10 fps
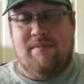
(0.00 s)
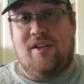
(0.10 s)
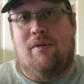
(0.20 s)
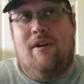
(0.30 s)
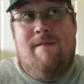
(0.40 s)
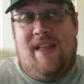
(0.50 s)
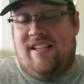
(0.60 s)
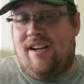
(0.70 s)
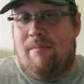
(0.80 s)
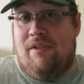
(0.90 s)
So
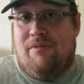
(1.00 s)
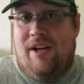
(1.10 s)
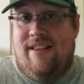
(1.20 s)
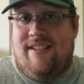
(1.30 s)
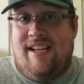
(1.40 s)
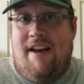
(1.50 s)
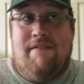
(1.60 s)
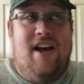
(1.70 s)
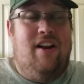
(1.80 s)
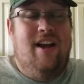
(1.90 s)
that's number 3 in the
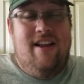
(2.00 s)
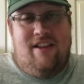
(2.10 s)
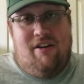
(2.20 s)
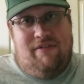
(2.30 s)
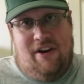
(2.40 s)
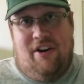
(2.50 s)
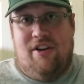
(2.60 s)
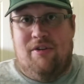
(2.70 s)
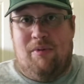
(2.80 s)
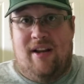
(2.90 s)
CFL. They're a very
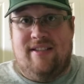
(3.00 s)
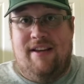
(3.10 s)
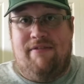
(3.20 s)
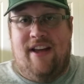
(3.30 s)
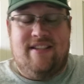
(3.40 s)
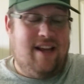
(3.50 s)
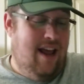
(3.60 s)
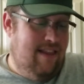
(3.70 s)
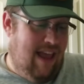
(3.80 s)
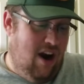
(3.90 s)
good run defense.
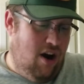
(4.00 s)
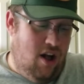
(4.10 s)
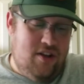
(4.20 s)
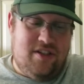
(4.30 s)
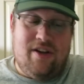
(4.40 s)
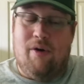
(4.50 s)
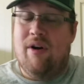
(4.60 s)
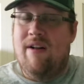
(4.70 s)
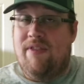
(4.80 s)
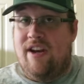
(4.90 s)
They are also
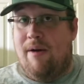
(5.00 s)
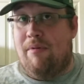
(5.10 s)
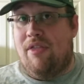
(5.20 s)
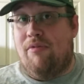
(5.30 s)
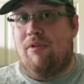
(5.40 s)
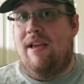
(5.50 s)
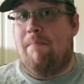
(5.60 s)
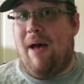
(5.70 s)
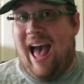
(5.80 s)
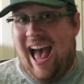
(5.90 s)
the number 3
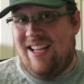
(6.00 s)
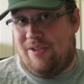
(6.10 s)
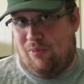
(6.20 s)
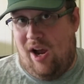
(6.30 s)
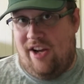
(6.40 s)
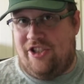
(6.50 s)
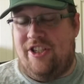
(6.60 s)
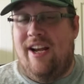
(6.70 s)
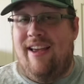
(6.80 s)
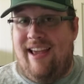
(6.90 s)
pass rush
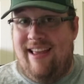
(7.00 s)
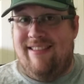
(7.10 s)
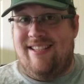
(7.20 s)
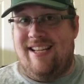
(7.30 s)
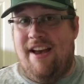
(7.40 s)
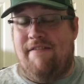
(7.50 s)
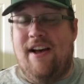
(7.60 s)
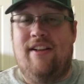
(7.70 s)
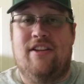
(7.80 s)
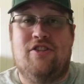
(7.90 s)
in the
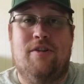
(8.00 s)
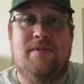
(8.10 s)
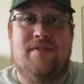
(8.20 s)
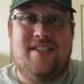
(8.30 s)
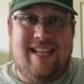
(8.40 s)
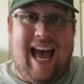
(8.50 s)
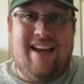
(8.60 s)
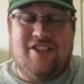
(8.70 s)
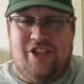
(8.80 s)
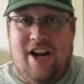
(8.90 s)
CFL in terms of
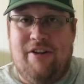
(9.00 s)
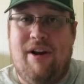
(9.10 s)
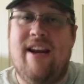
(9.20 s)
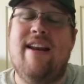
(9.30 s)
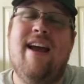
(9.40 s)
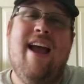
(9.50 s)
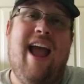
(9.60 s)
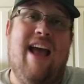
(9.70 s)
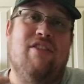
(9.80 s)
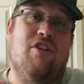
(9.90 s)
sacks generated,
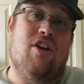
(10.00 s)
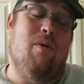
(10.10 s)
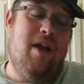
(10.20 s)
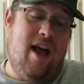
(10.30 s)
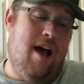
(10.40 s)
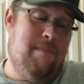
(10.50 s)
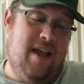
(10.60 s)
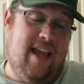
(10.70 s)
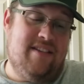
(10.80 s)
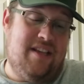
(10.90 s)
and they're going up
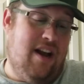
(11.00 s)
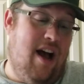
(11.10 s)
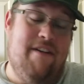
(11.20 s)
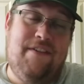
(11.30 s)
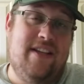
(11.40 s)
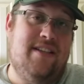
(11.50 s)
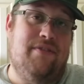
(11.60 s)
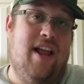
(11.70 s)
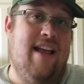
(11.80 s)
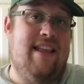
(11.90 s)
against an offensive
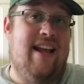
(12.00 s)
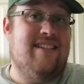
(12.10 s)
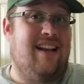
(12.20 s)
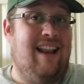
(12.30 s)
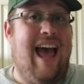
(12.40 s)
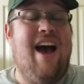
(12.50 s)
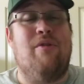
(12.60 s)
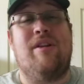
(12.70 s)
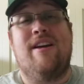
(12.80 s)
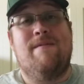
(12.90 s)
line that has
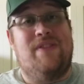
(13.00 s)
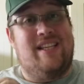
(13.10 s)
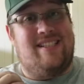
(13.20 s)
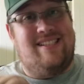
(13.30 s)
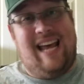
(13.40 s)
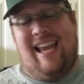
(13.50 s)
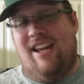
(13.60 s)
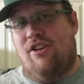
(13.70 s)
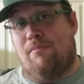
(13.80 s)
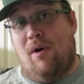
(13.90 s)
allowed the
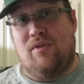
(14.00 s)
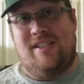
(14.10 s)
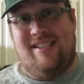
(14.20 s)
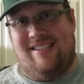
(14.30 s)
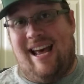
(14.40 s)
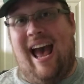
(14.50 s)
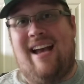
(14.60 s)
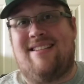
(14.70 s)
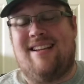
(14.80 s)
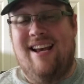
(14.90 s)
second most
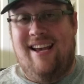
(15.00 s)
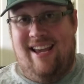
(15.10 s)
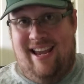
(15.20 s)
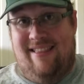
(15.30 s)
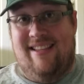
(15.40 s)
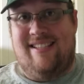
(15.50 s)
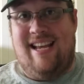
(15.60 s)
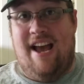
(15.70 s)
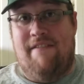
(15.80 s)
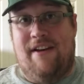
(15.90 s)
sacks in the
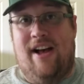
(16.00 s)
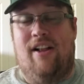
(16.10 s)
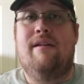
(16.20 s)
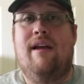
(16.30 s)
CFL.